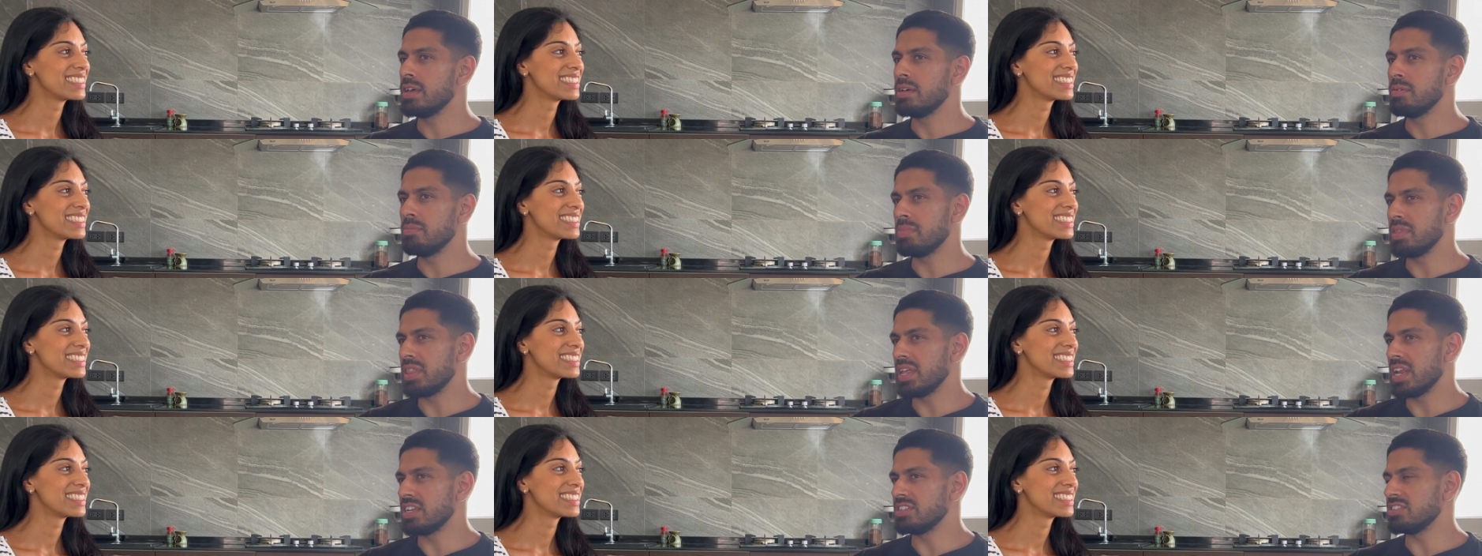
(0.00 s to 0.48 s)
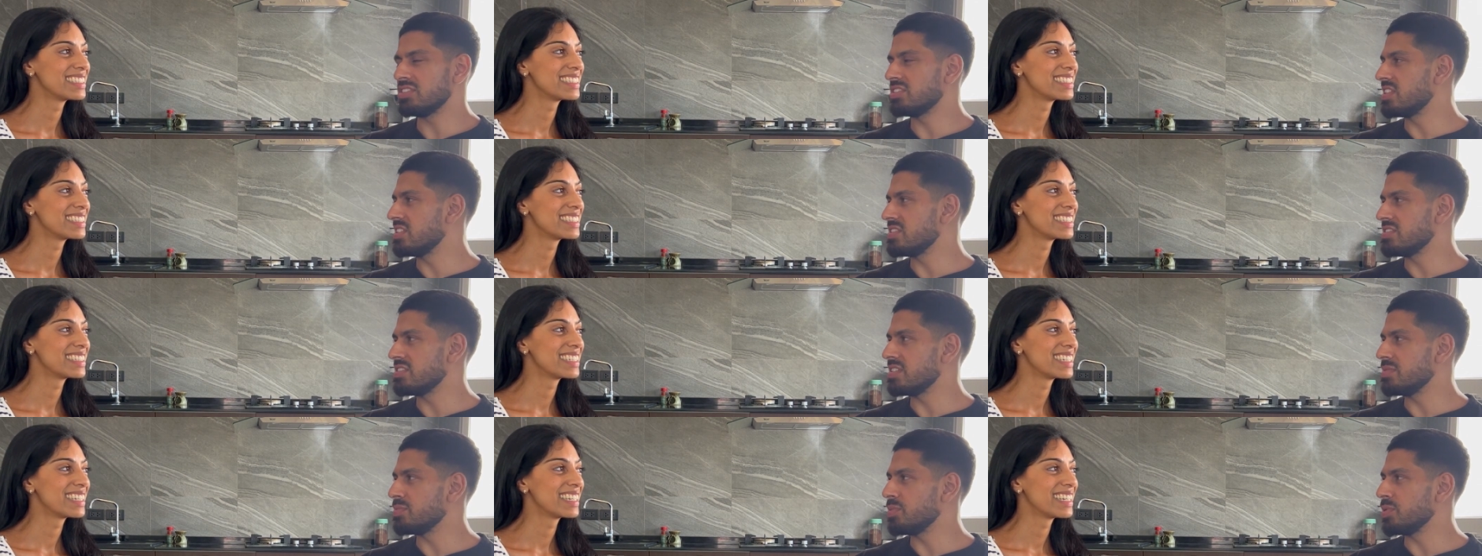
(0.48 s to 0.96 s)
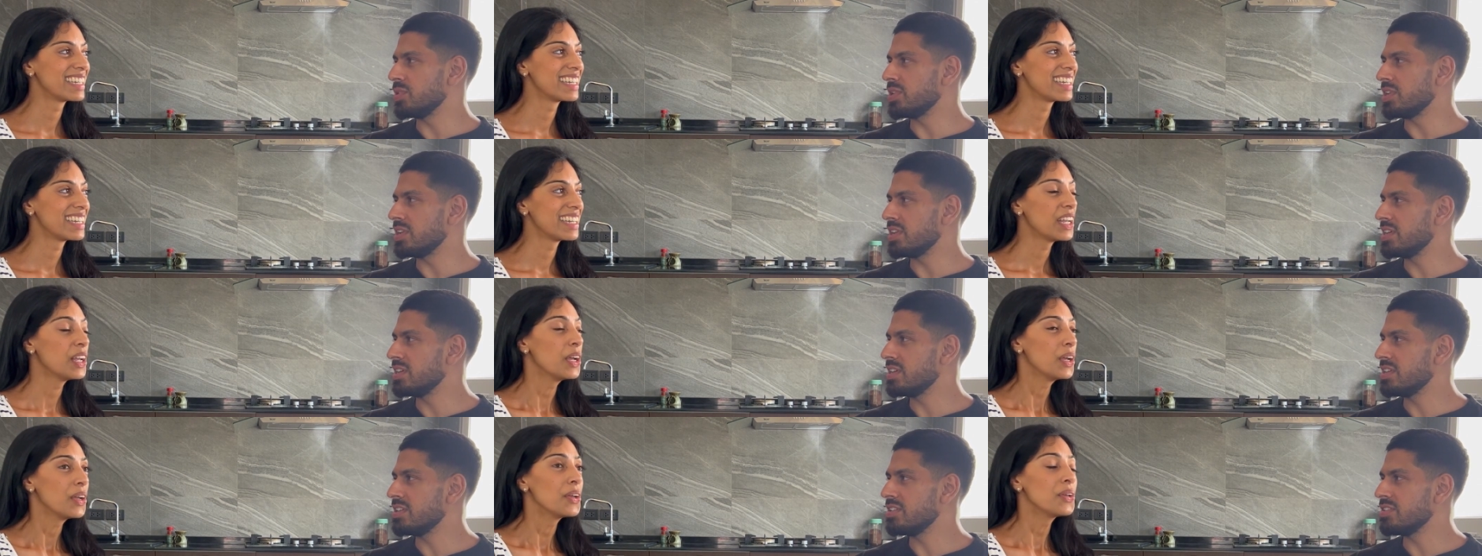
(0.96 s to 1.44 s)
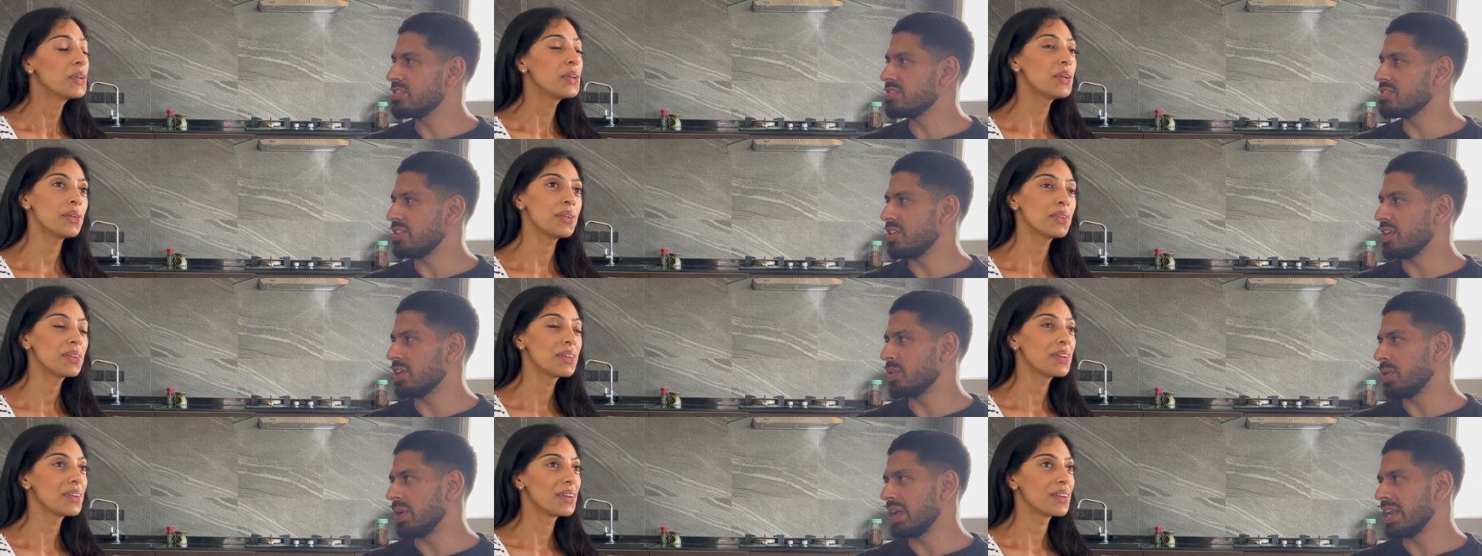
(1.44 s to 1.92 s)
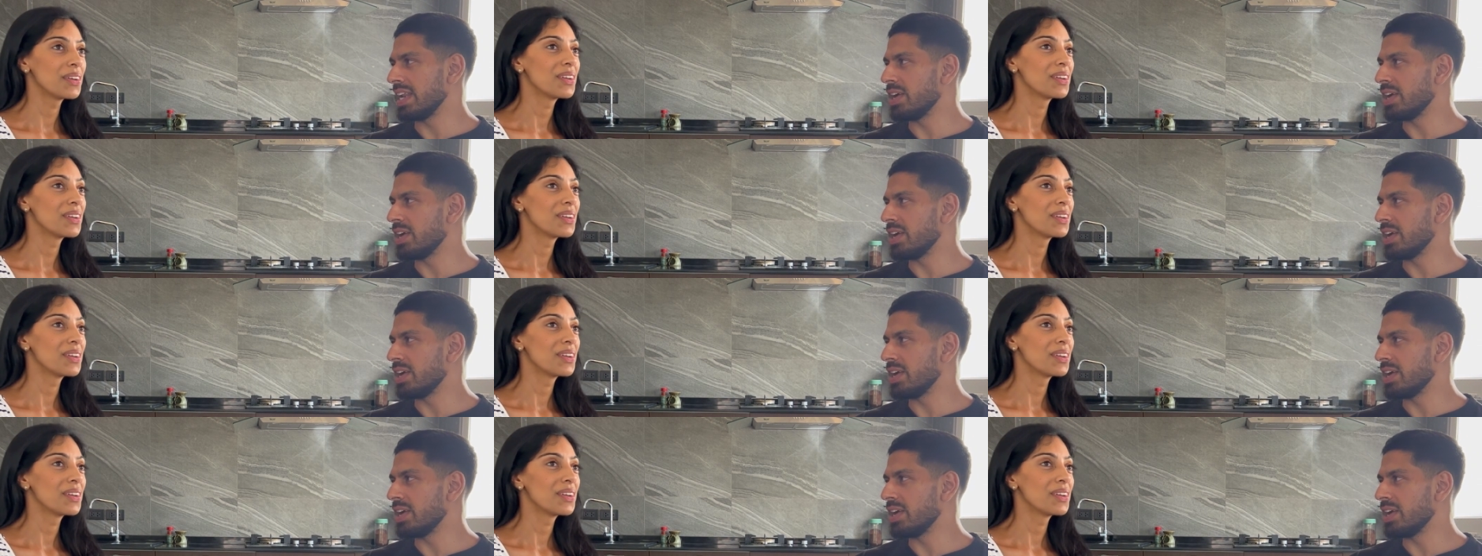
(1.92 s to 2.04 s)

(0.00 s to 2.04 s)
Speaker 1: but then I just didn't see the point. So I quickly